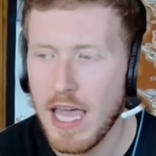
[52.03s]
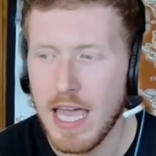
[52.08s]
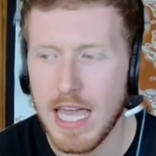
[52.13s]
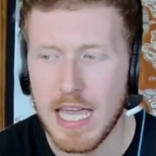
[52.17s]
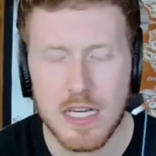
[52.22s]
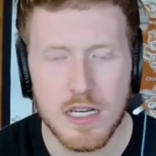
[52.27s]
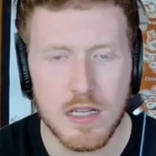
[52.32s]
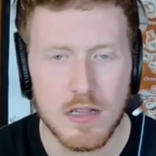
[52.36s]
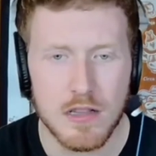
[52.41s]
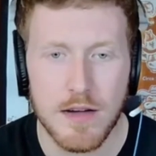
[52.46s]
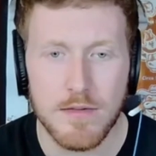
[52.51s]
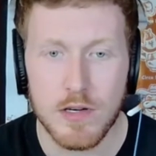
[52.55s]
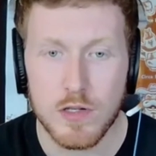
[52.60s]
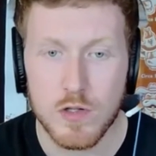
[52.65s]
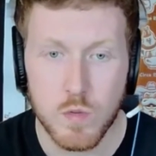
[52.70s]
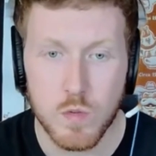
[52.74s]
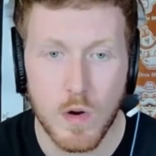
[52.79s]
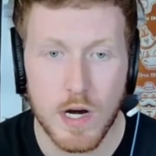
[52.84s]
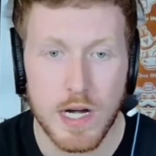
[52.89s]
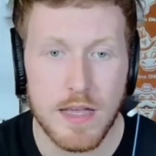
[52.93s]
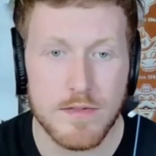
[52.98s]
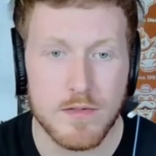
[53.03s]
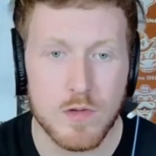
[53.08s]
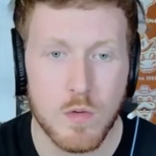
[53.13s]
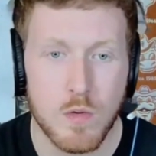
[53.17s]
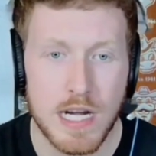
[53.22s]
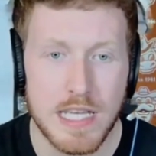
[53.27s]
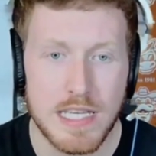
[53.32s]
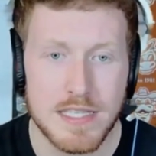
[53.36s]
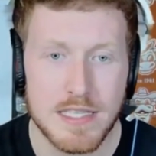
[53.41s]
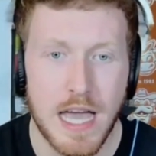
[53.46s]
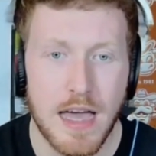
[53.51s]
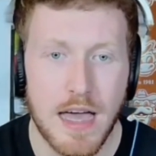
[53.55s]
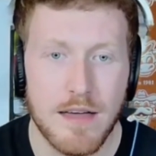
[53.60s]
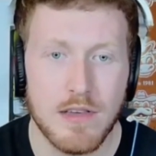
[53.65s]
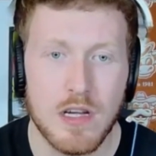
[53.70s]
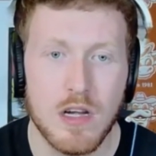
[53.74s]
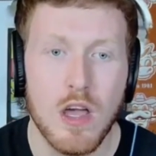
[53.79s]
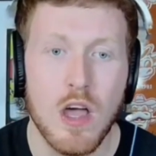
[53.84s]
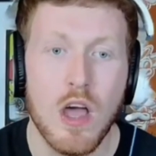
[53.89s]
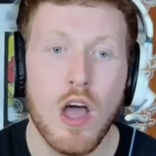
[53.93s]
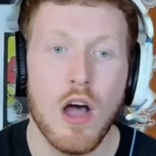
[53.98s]
He delivered 20 of
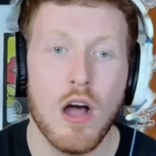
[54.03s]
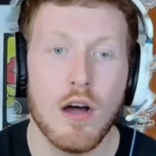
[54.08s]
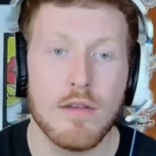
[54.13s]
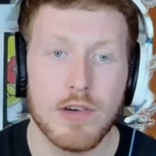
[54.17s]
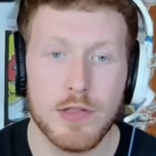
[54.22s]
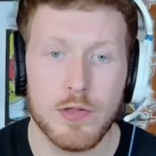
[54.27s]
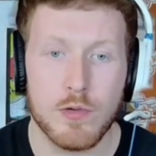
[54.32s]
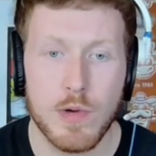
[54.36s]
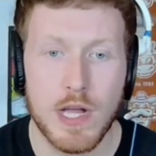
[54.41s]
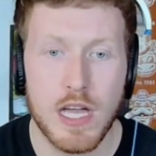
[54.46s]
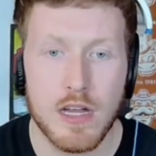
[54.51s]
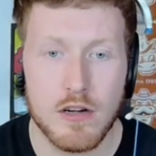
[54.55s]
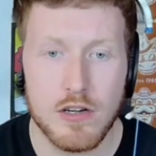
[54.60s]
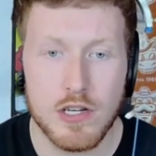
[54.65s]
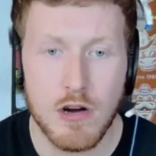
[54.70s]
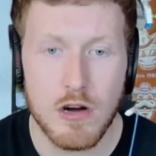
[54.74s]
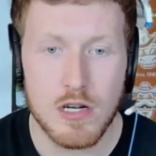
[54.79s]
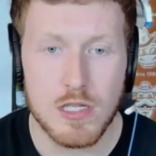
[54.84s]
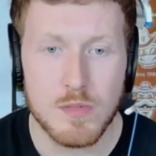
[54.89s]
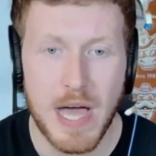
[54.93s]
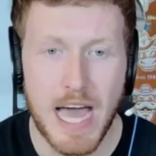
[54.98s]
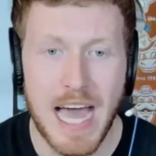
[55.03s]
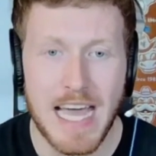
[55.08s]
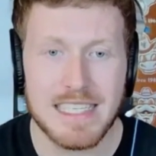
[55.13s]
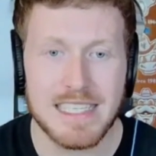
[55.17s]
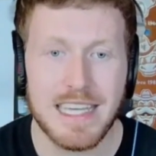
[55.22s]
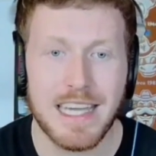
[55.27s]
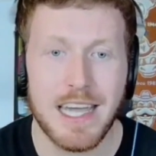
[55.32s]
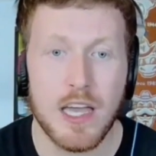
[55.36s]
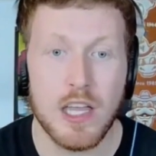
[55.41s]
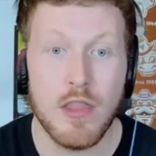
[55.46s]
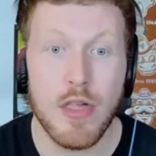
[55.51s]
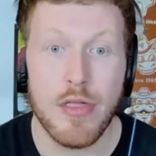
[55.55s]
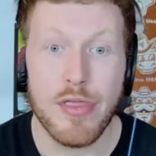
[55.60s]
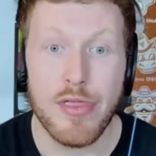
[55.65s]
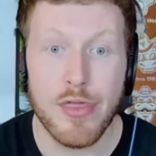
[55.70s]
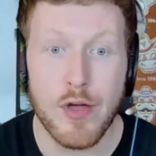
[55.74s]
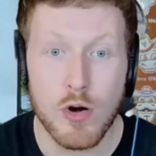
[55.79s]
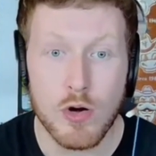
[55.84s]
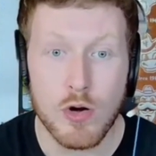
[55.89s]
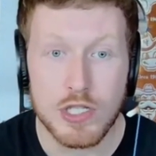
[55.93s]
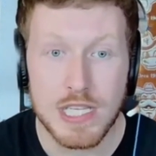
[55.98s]
27, over 300 yards passing and
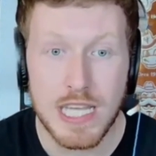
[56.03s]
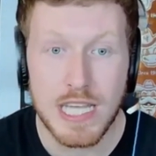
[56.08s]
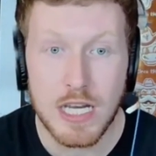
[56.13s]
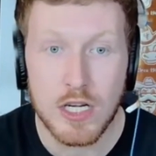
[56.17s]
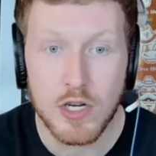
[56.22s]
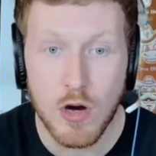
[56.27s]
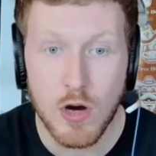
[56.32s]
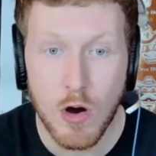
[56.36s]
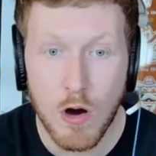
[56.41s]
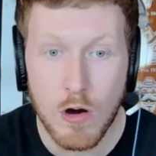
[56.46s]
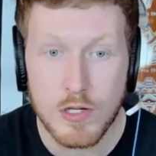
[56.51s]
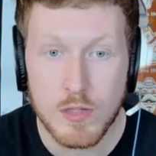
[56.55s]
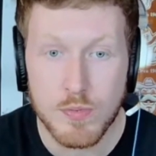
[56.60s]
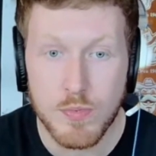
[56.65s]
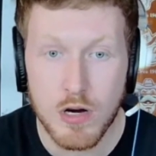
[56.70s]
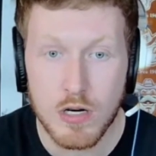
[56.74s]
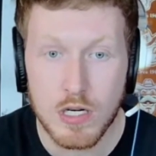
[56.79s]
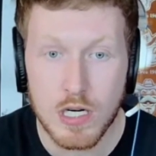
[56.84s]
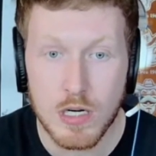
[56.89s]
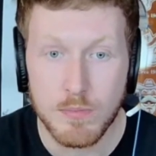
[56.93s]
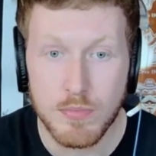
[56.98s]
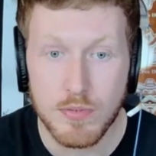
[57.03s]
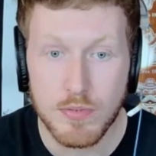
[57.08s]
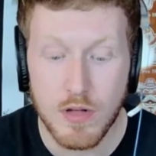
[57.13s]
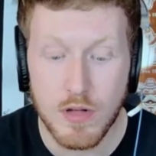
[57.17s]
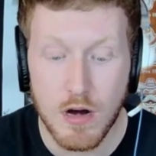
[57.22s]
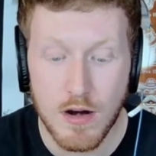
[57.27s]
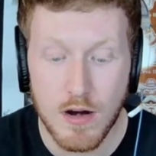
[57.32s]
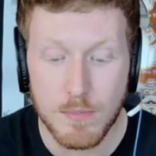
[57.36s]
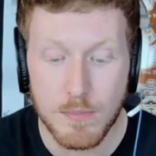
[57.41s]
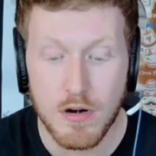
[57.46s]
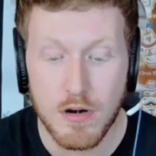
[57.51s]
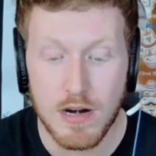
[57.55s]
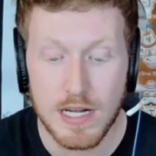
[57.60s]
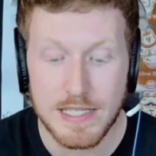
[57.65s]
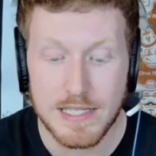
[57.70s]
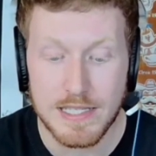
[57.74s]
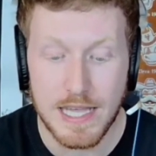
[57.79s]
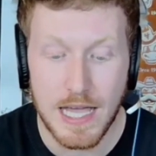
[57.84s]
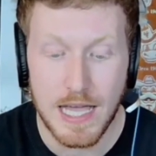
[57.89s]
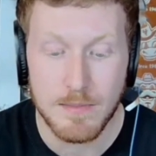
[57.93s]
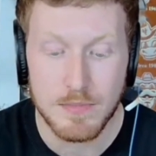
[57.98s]
13 yards per
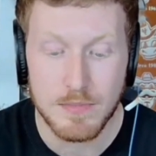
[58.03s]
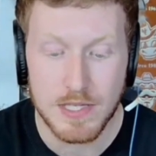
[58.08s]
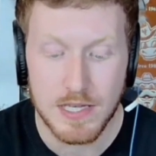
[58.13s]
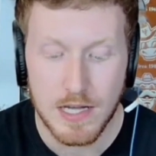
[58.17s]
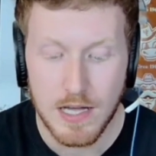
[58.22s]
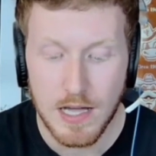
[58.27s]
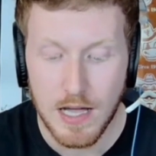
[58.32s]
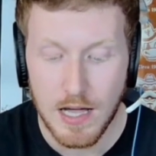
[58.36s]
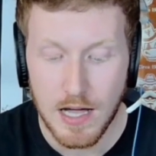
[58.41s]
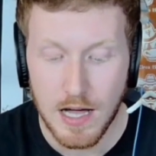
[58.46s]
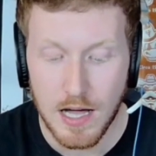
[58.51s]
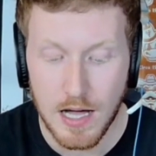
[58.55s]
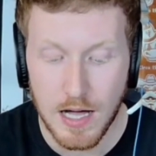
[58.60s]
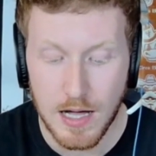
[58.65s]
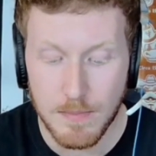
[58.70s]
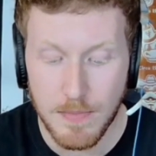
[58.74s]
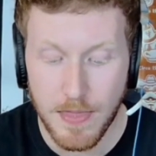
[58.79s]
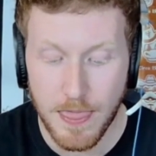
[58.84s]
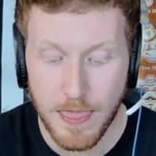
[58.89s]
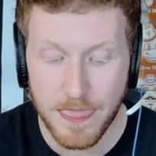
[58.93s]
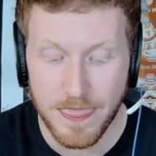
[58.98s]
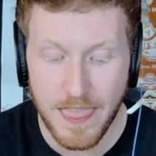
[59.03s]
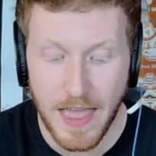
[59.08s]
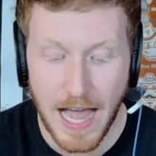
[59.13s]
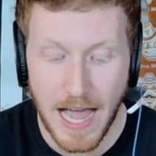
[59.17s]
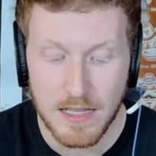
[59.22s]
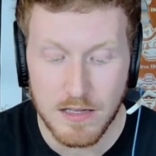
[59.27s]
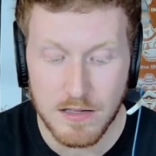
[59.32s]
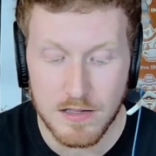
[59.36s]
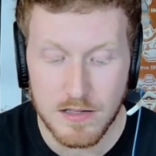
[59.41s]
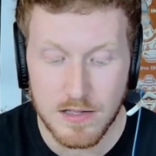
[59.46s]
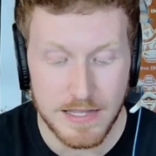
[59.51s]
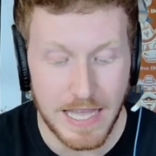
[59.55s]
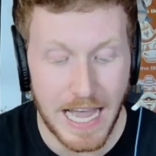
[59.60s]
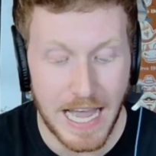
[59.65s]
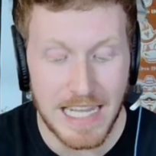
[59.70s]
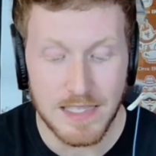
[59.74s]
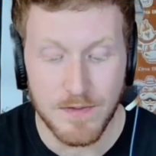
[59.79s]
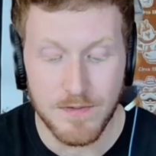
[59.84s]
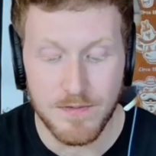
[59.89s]
attempt. That's